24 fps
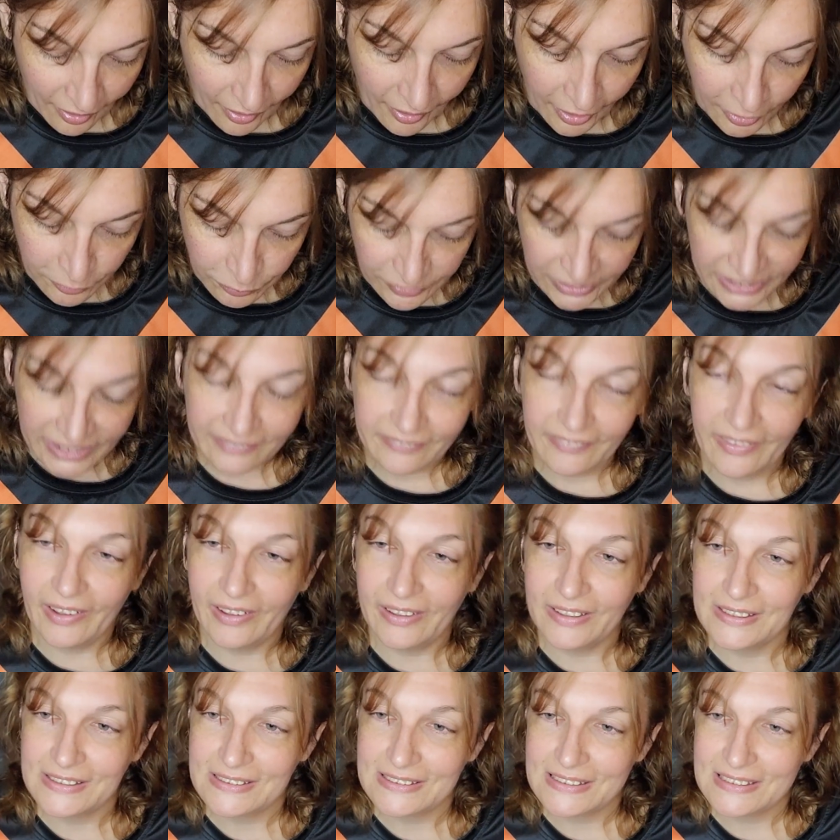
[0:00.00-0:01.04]
I
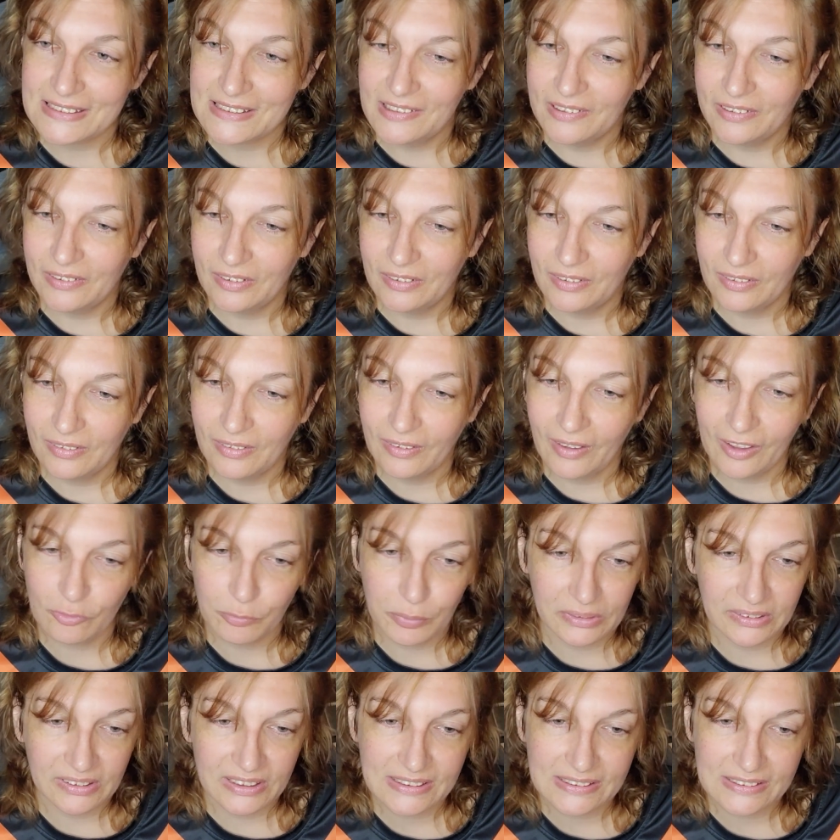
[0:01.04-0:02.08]
realized that I've
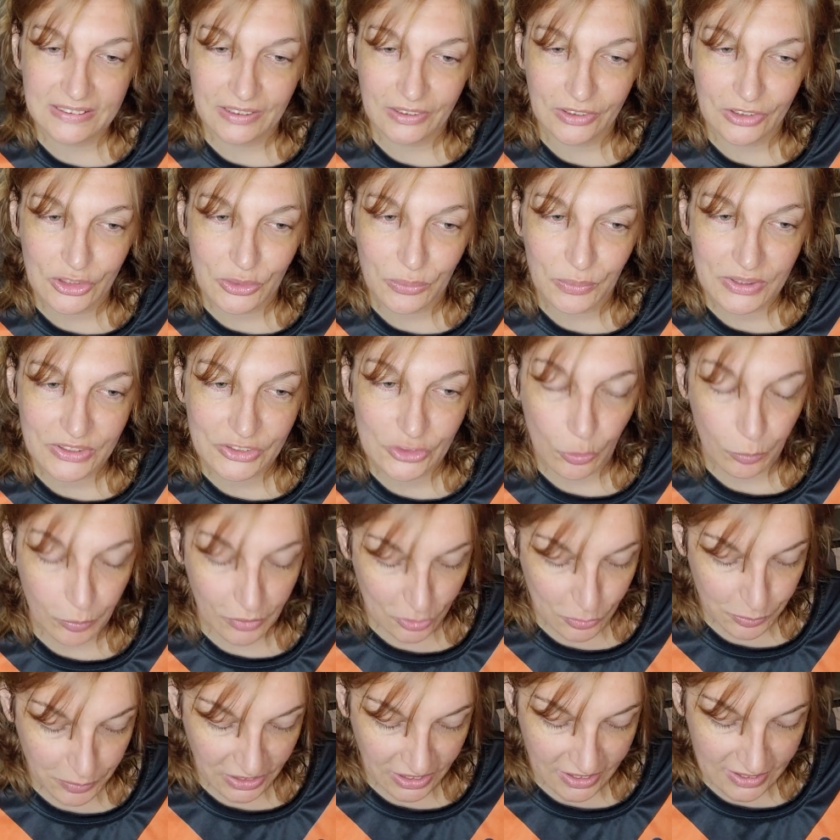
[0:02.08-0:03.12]
been listening to it so
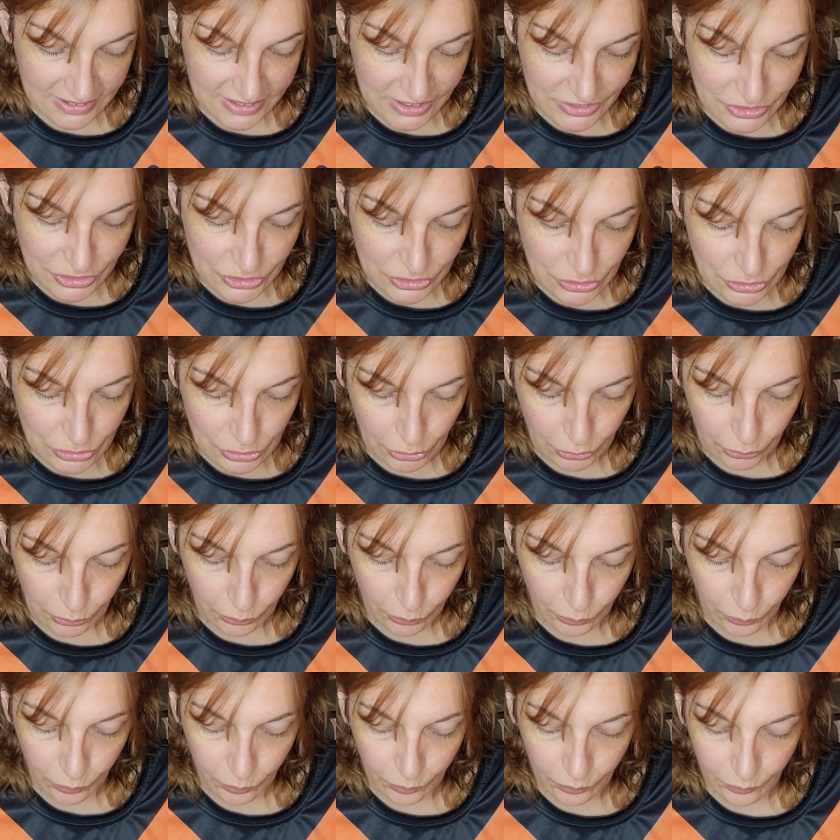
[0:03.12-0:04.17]
much because it's
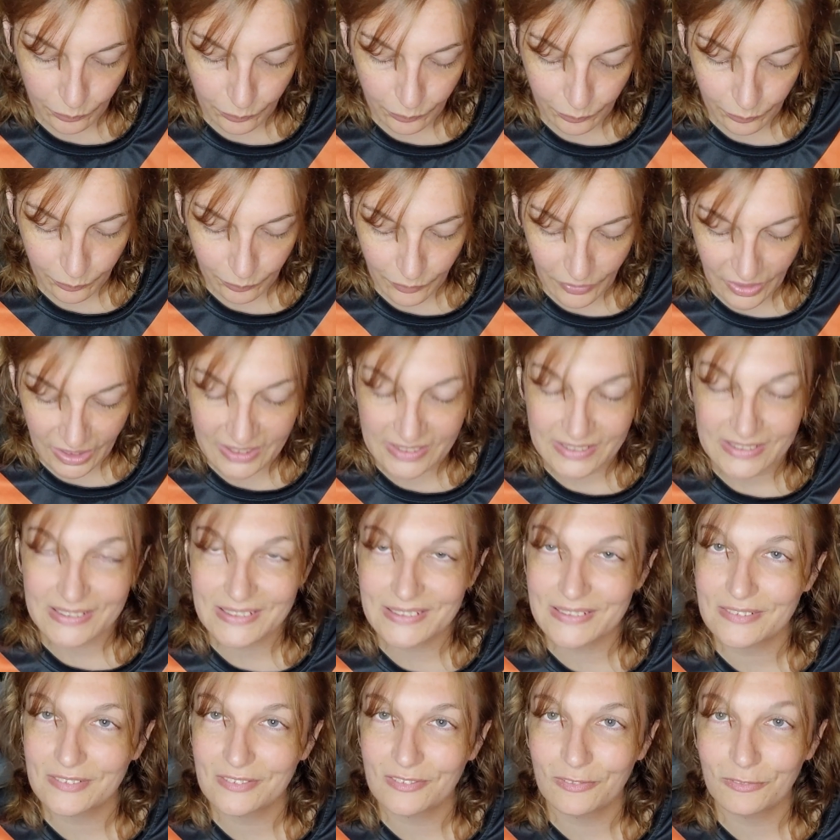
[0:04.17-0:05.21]
new,
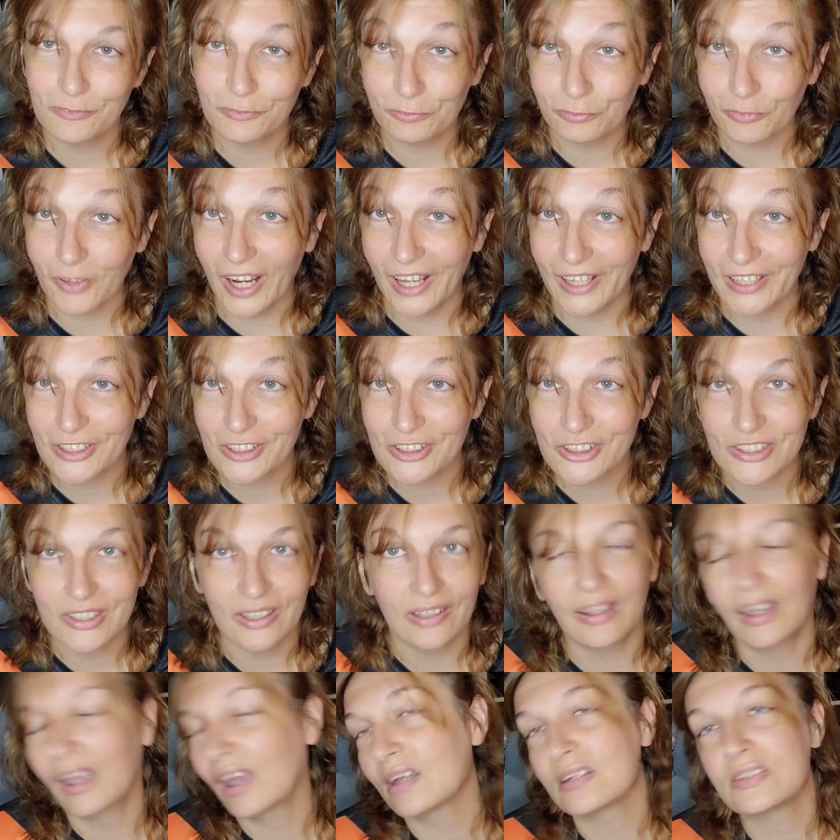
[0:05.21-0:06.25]
it's fresh, and
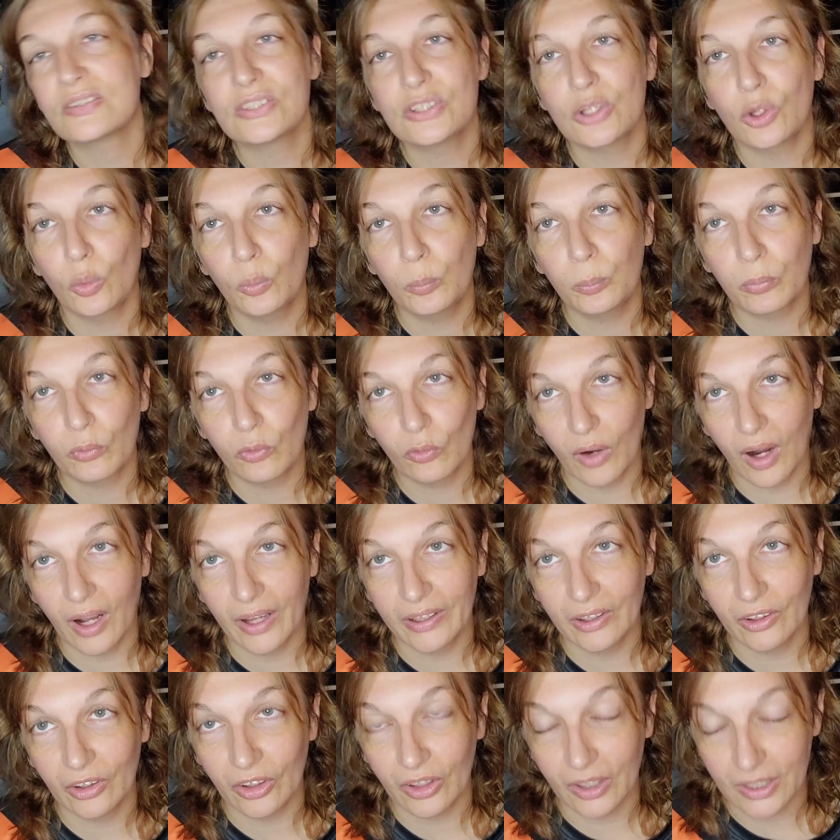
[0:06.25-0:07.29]
it has no
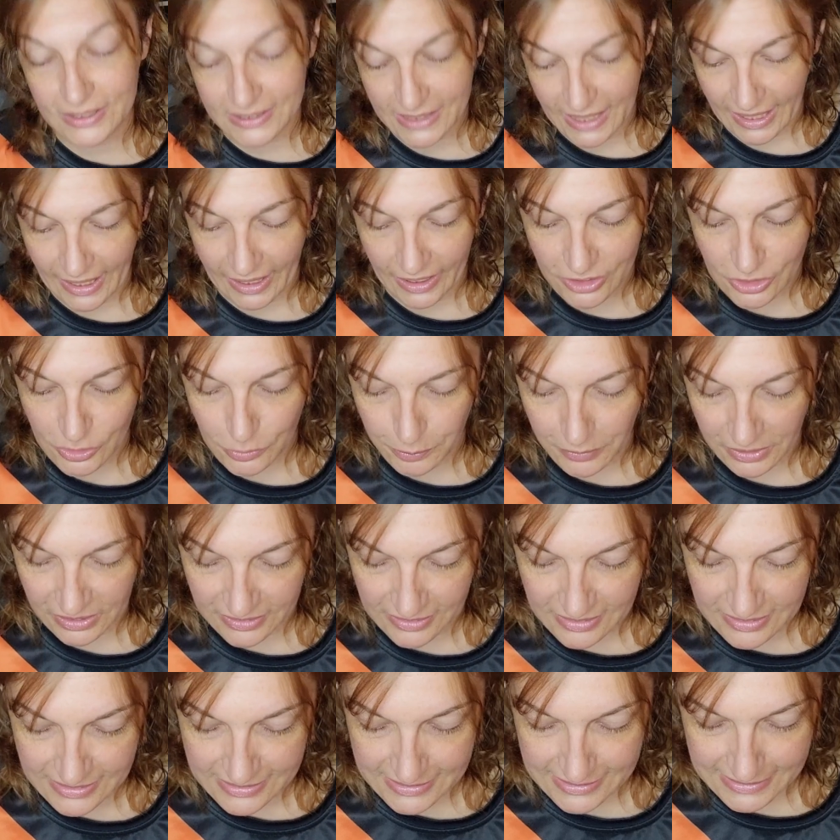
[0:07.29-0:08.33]
prior
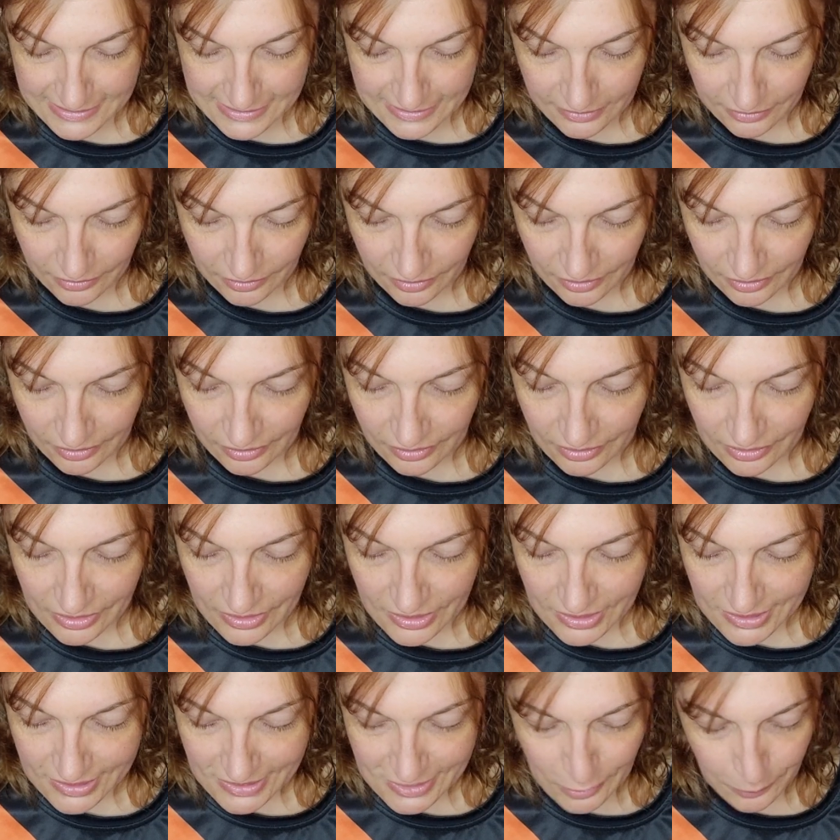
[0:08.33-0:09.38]
attachments
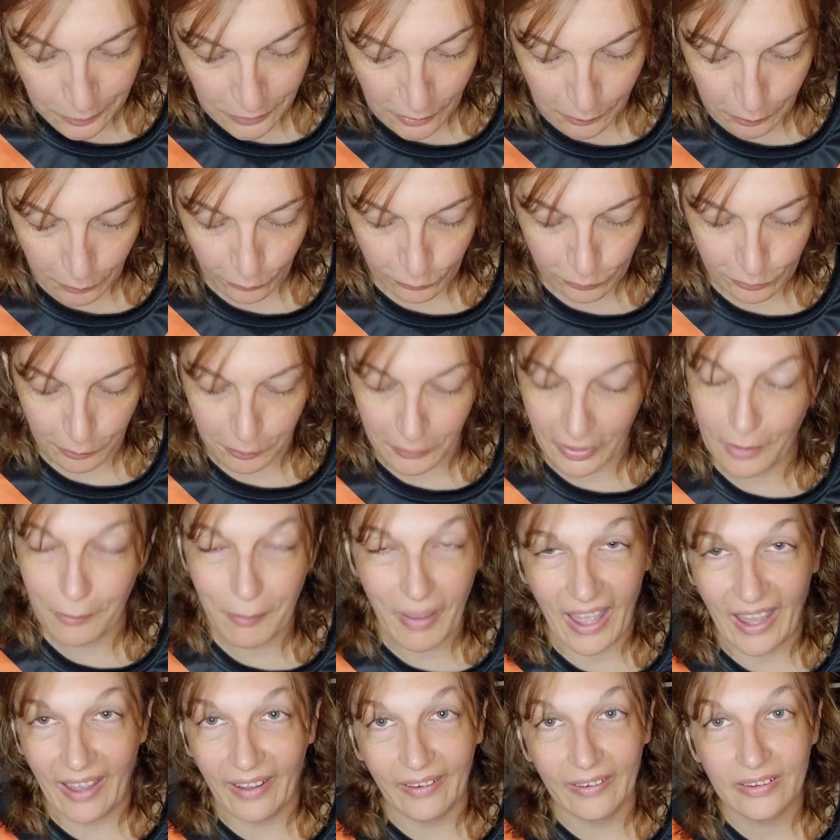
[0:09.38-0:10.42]
to people from my
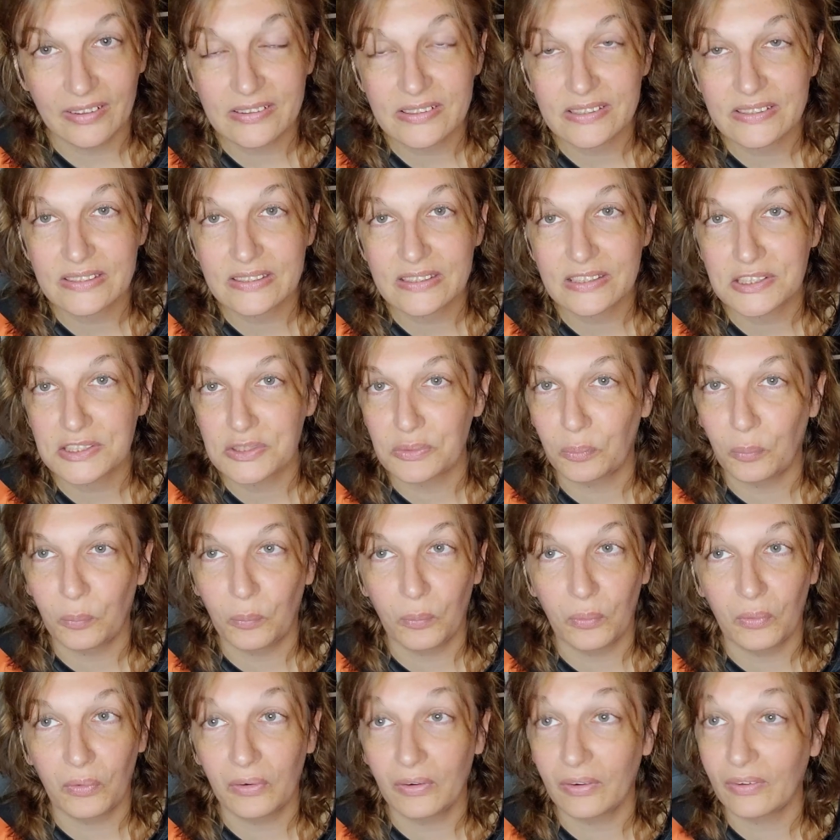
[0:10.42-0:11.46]
past
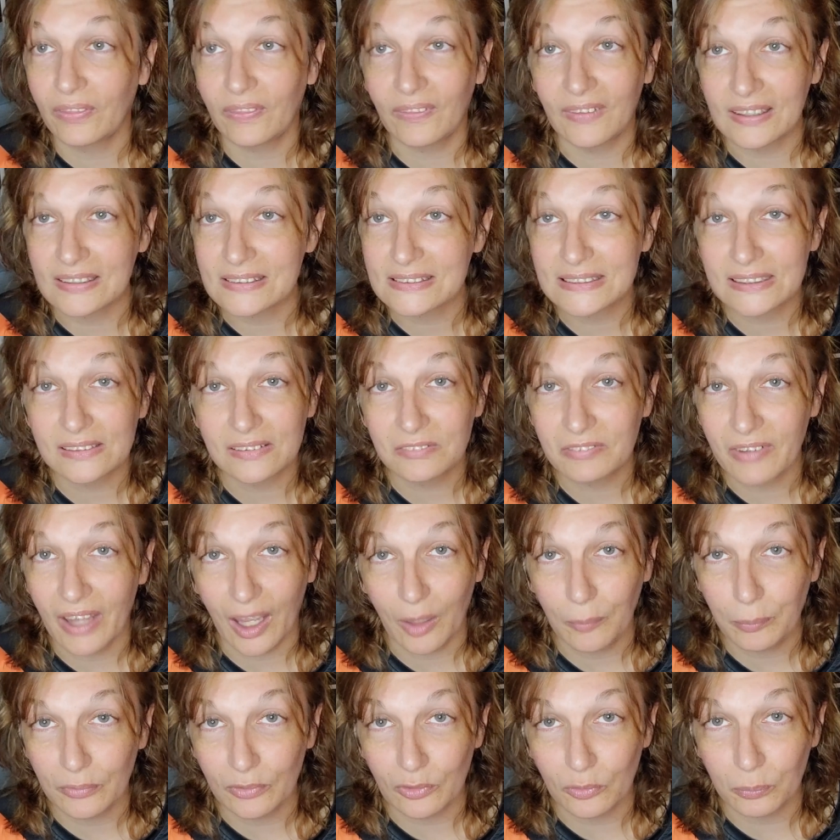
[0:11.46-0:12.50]
or things that have
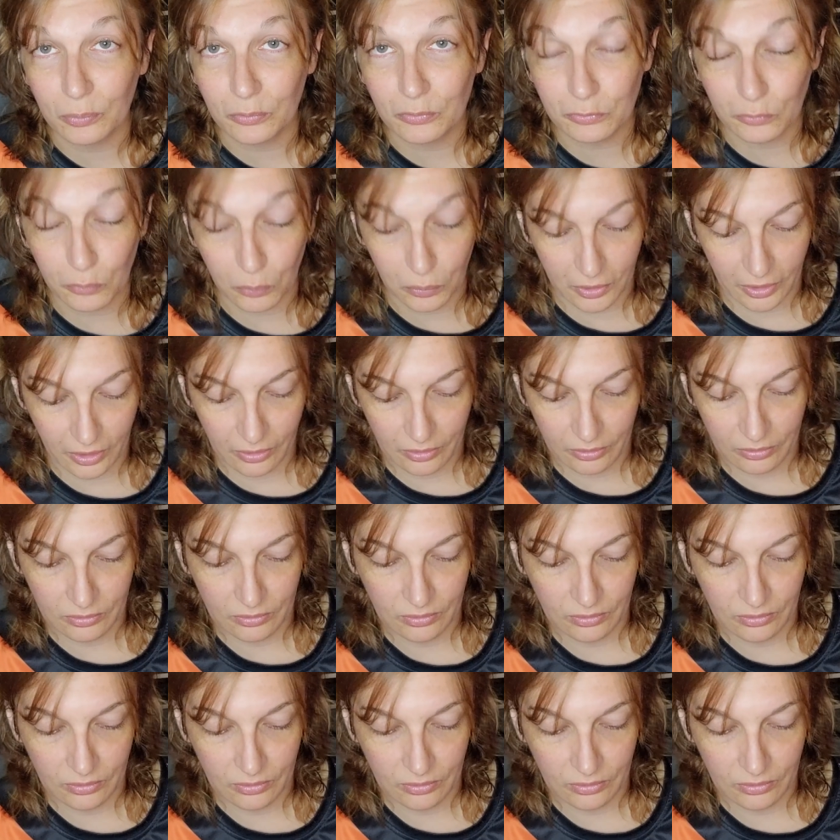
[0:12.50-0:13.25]
happened before,